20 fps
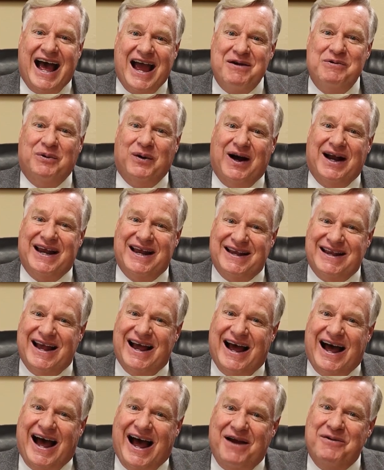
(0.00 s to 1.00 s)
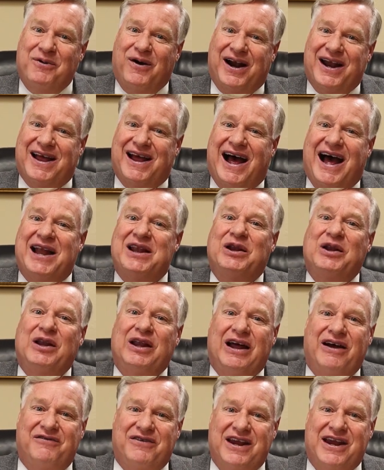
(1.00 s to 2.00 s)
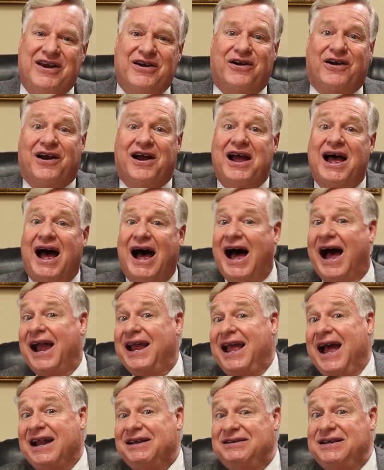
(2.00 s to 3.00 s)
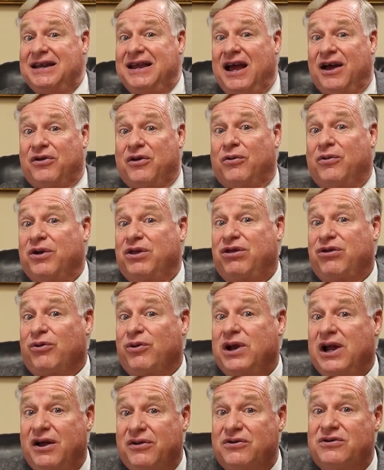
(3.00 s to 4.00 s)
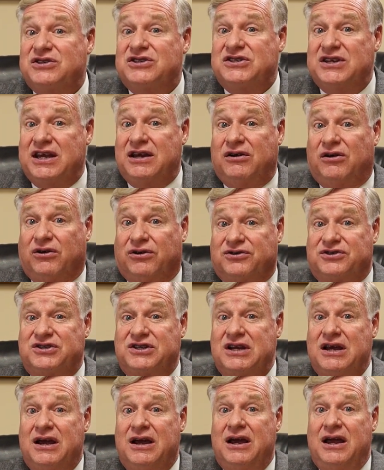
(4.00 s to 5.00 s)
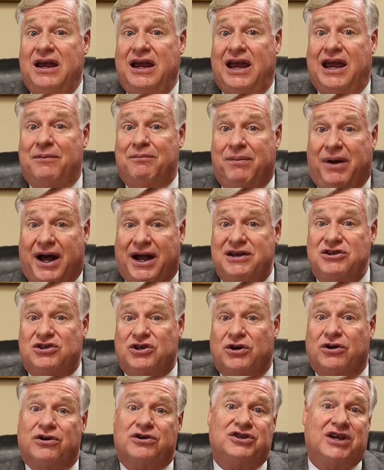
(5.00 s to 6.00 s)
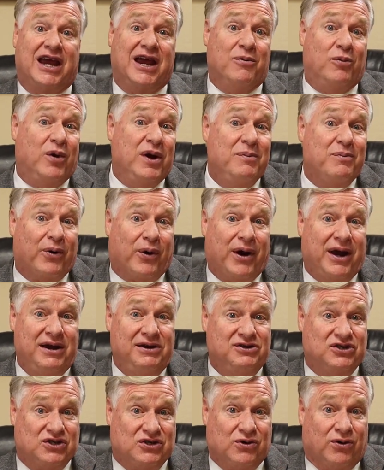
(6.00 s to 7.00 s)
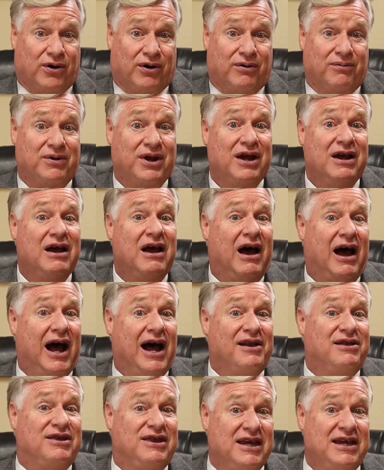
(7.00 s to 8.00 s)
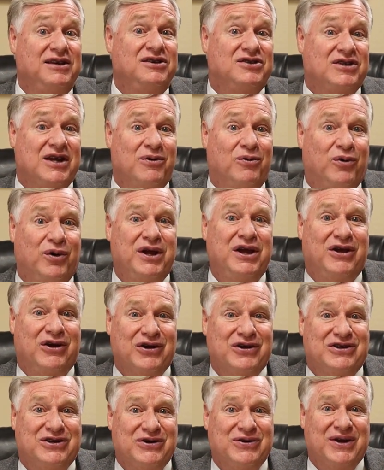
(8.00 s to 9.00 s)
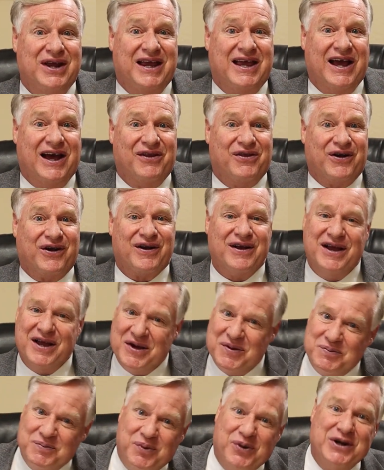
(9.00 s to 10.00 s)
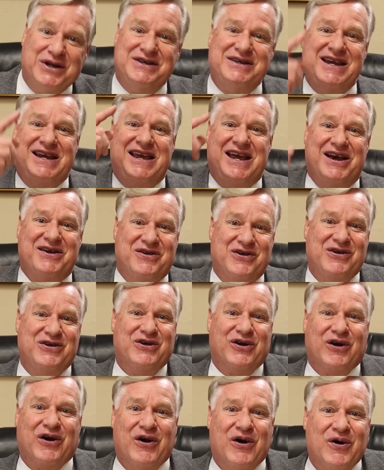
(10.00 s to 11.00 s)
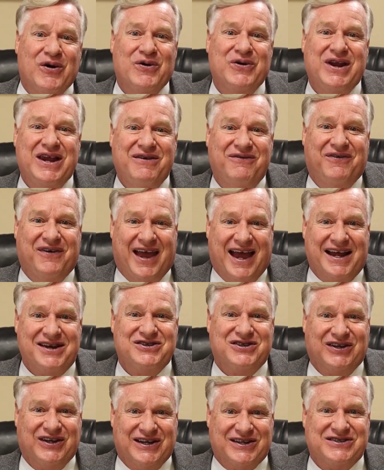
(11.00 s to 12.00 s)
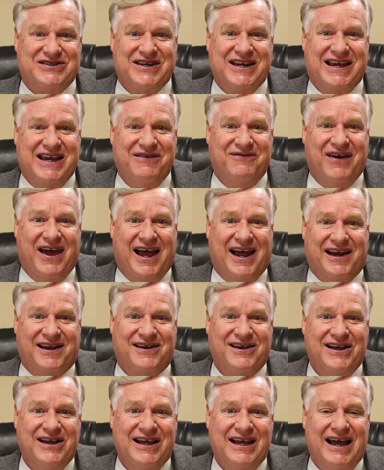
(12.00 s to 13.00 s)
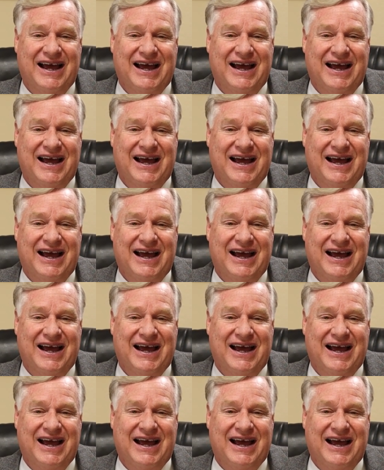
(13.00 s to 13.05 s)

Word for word: I want it, I want it, I'd love to hear. I got together with three other singles at my church and we brainstormed on things that we could do together put together your own evangelistic event.